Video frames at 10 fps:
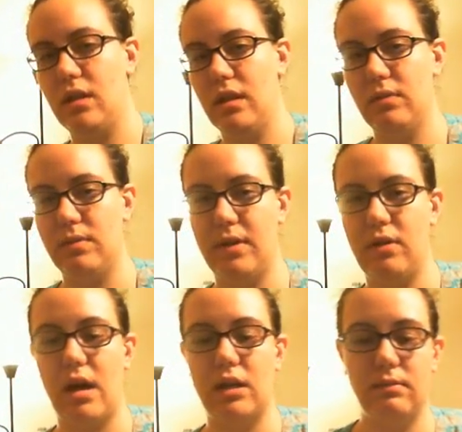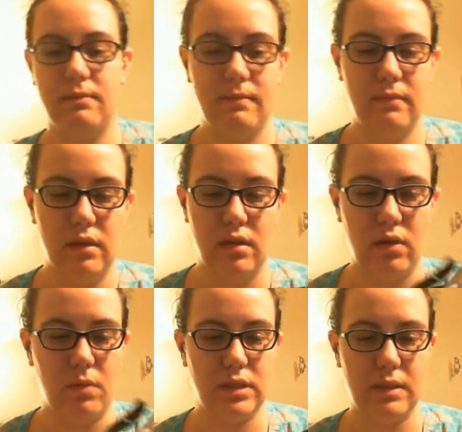There was a big crash. No,
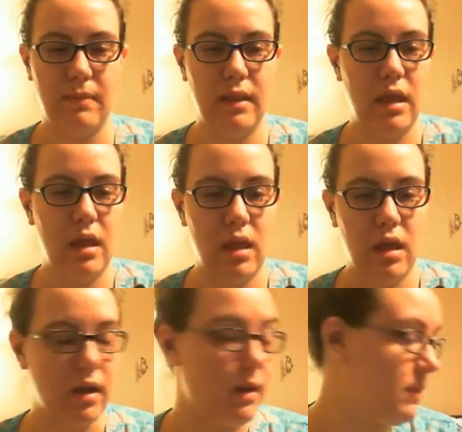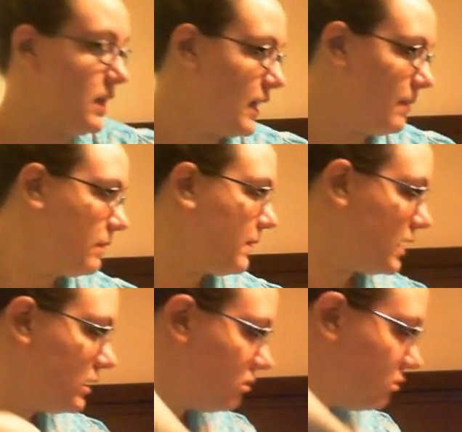there wasn't. Alright, but I kept the
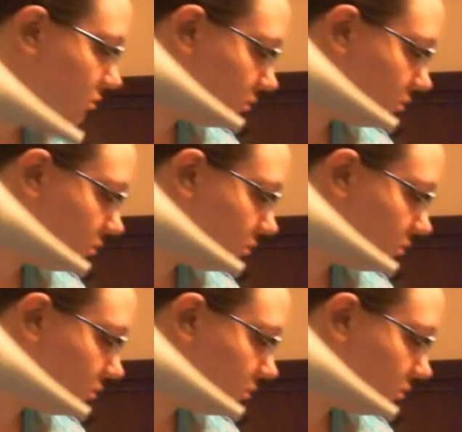button.